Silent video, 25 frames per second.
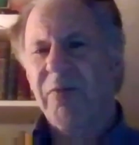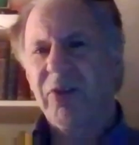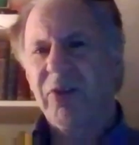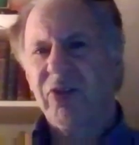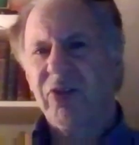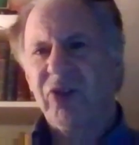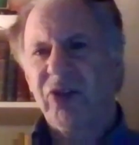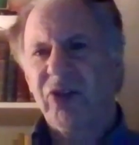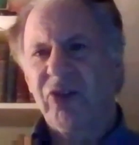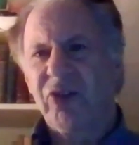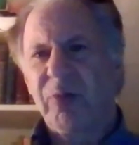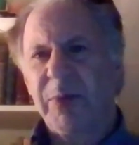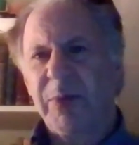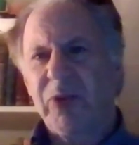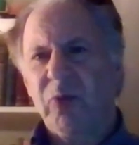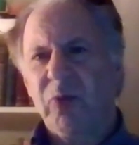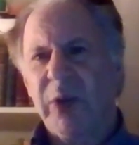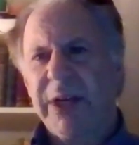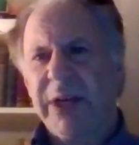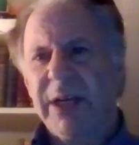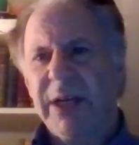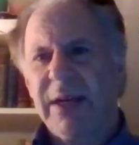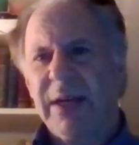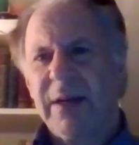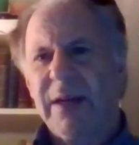differences
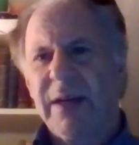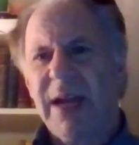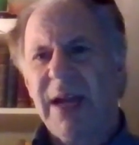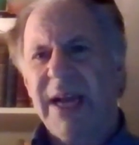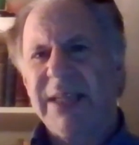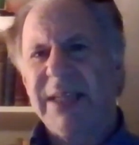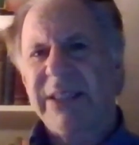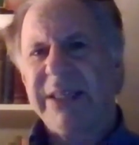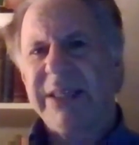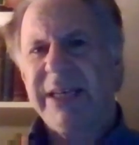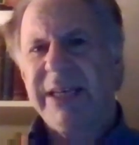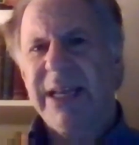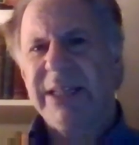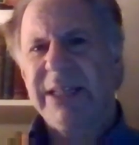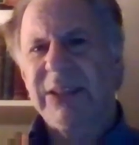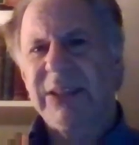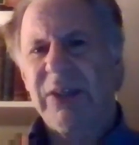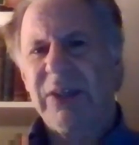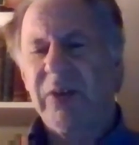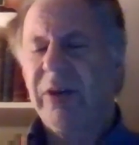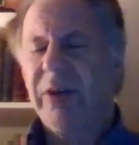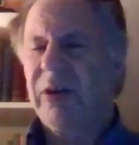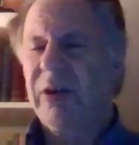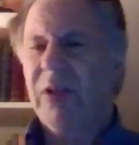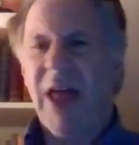between
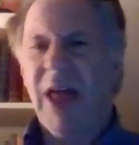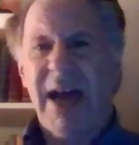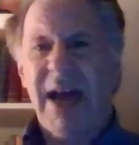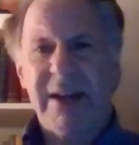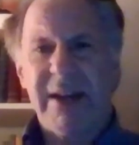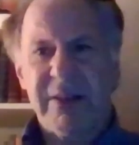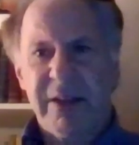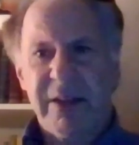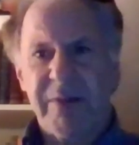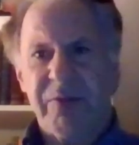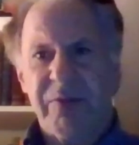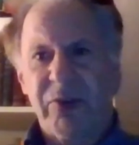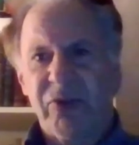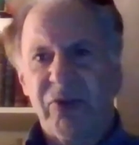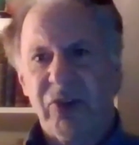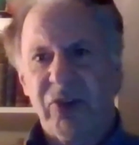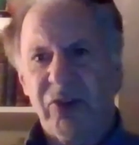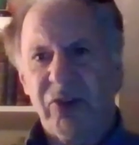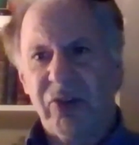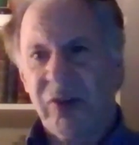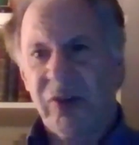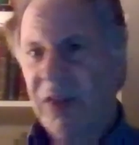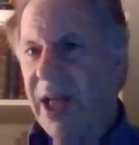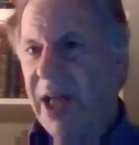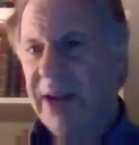1918, there are a lot of
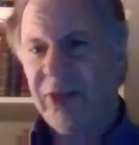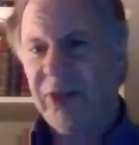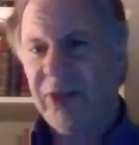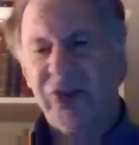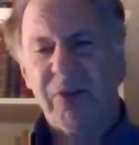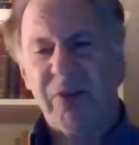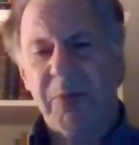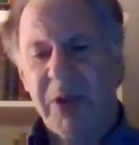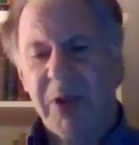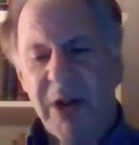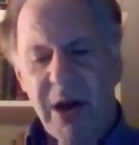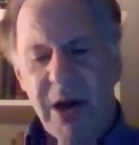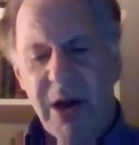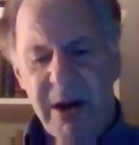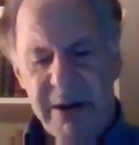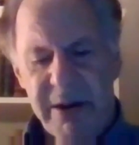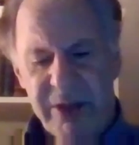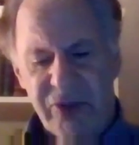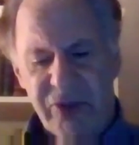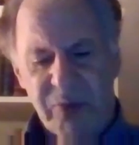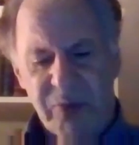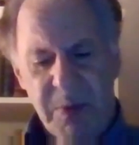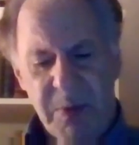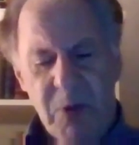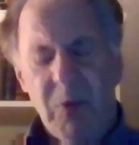differences, a lot of
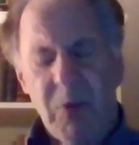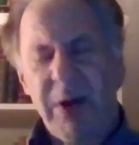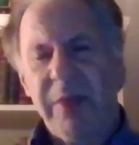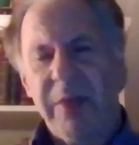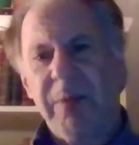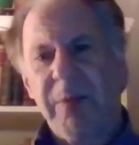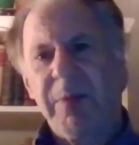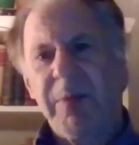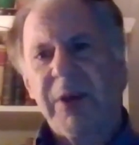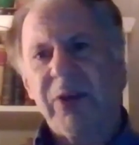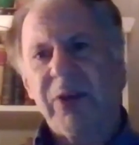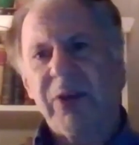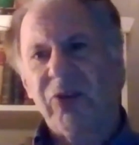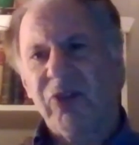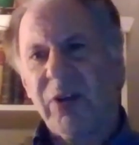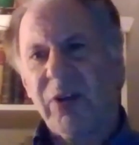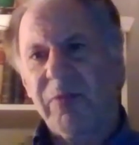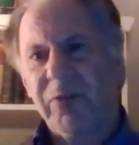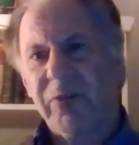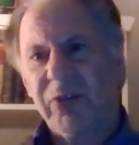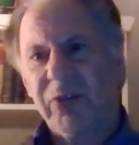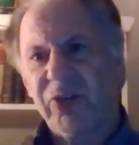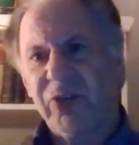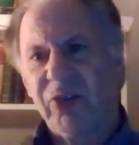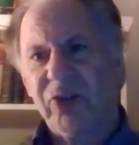similarities, but one of the biggest
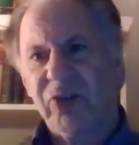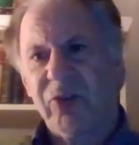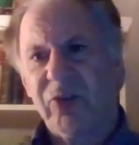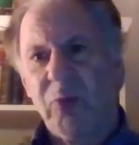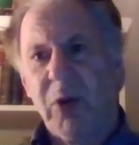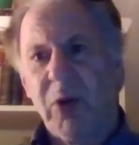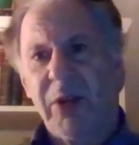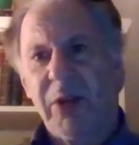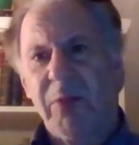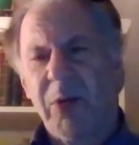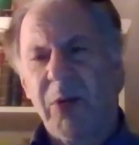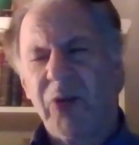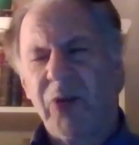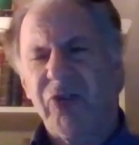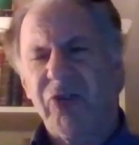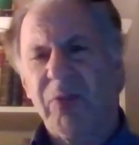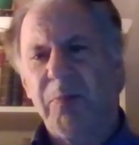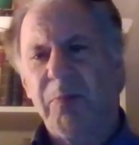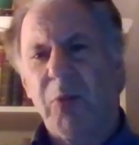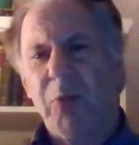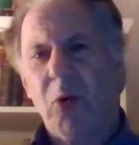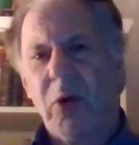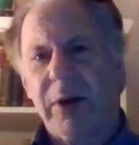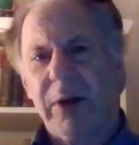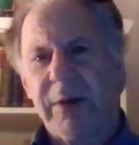differences, one of the most
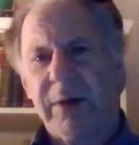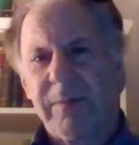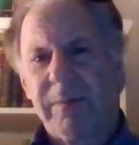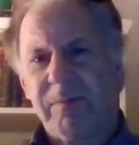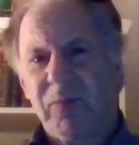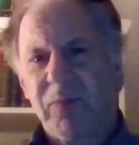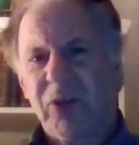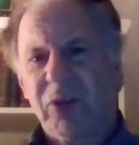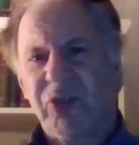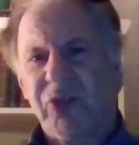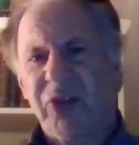important,